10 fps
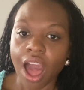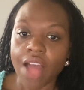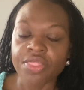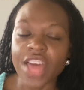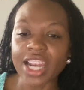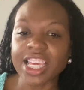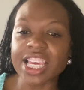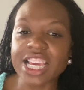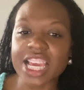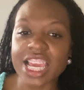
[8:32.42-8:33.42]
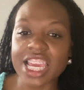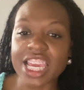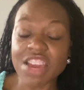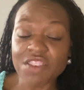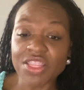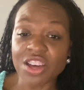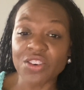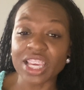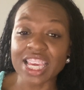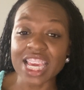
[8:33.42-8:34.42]
That he, even though
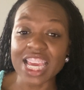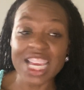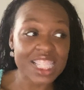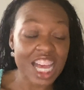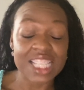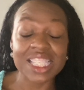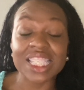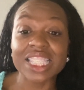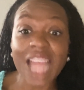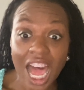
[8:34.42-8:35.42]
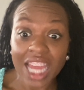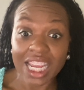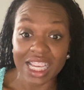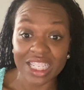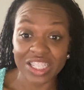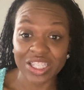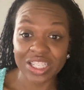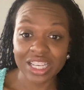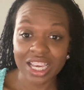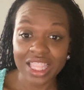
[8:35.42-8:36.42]
he is astonished,
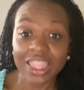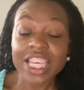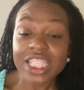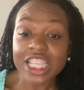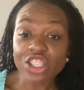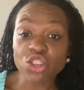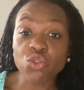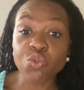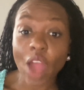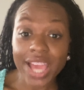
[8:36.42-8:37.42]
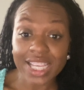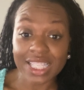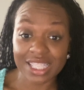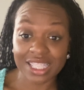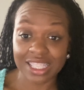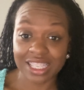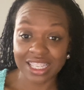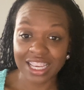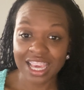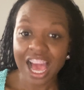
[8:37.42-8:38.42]
this is Christ
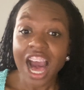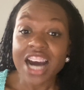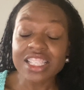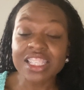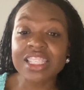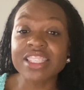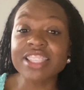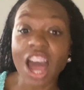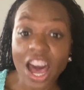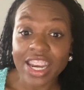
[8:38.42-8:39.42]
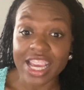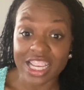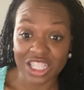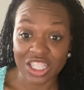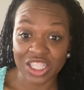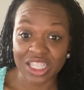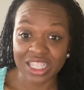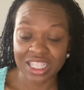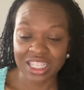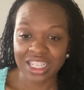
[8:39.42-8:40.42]
astonished
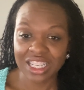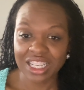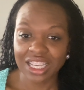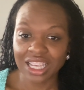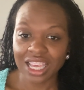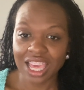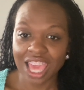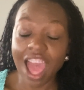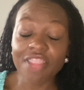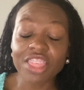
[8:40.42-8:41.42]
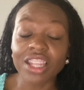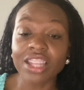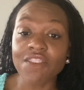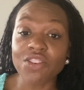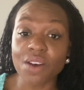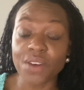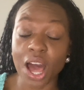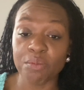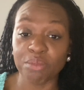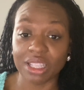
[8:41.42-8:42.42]
at the level of
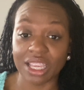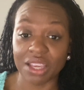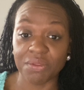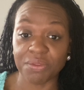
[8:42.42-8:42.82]
unbelief.